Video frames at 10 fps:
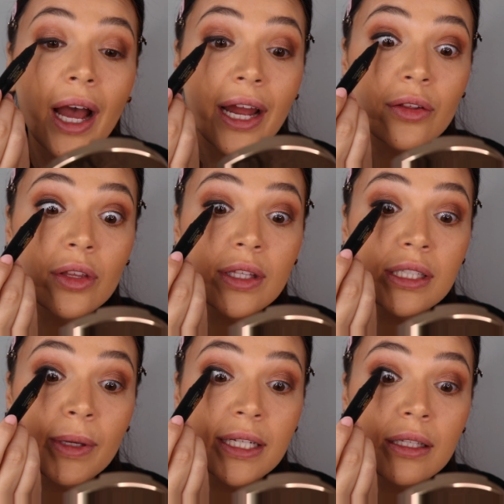I know that
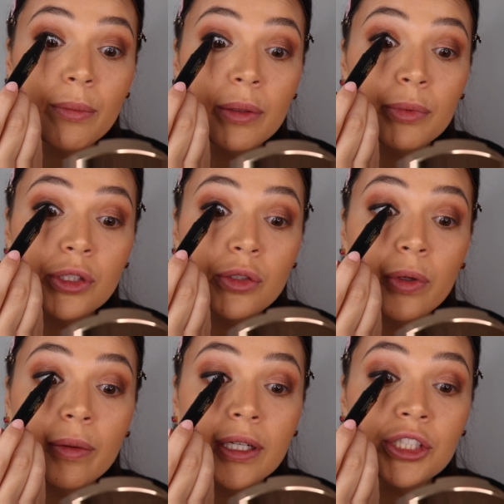this makes some people
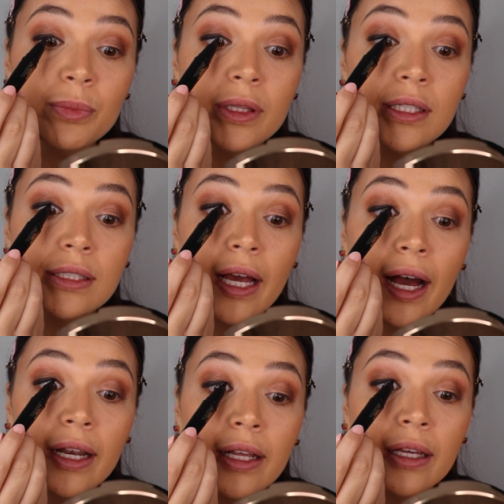squeamish, but this
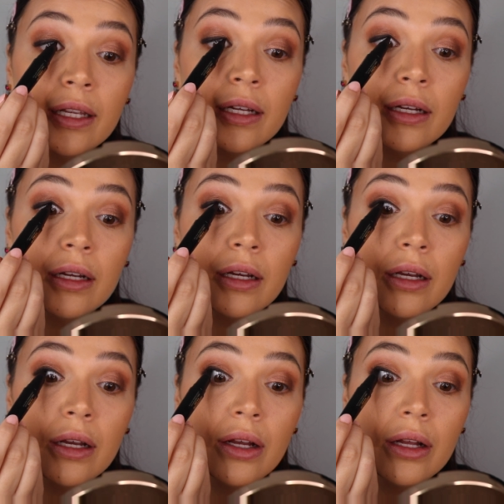added,
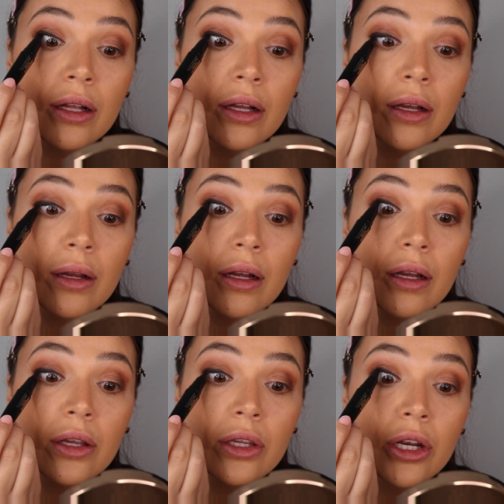
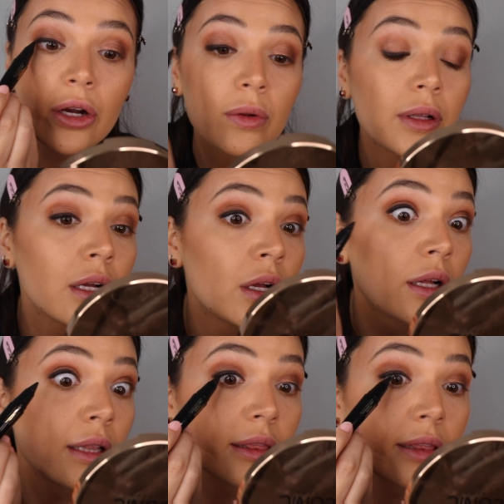you know,
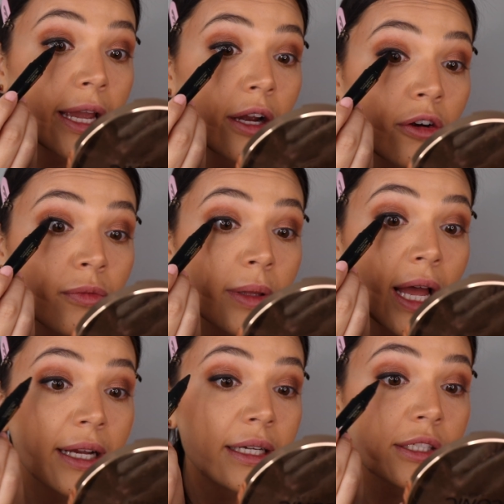layer of
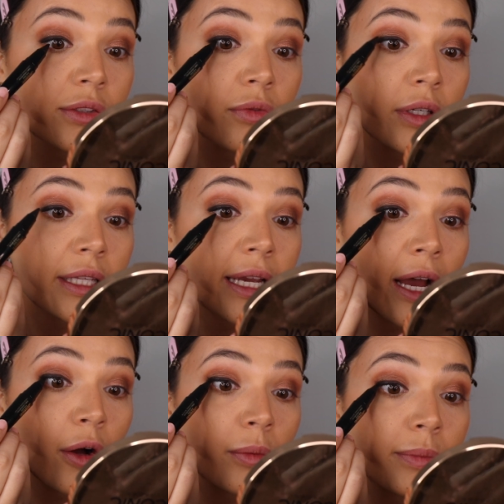blackness really
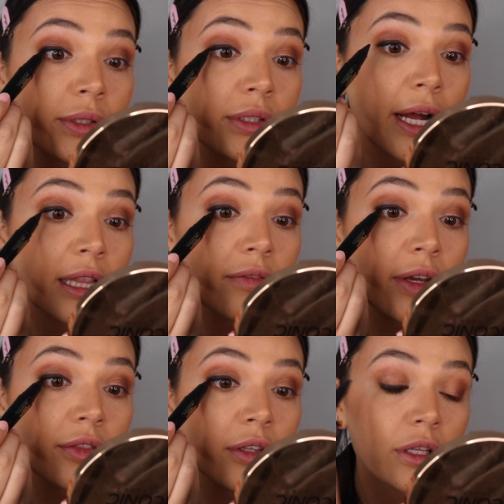helps
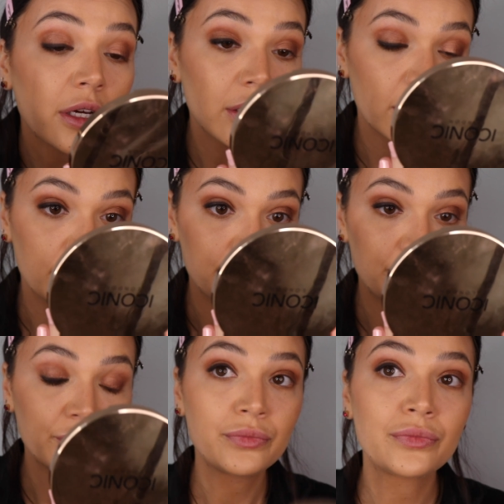elevate the look
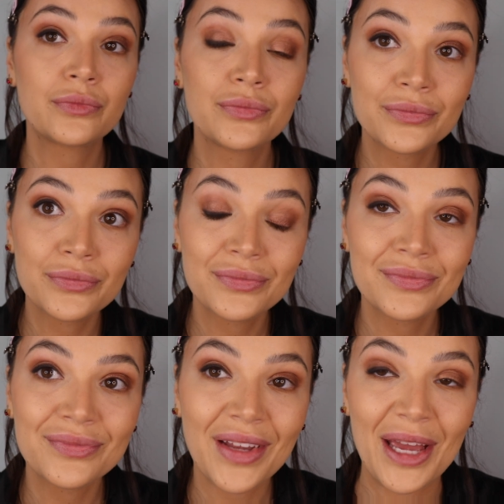
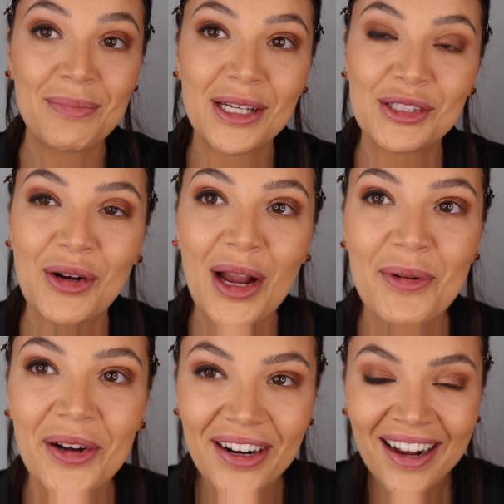and makes your eye
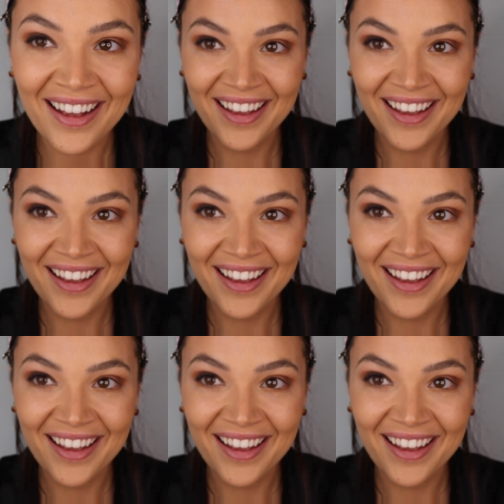water.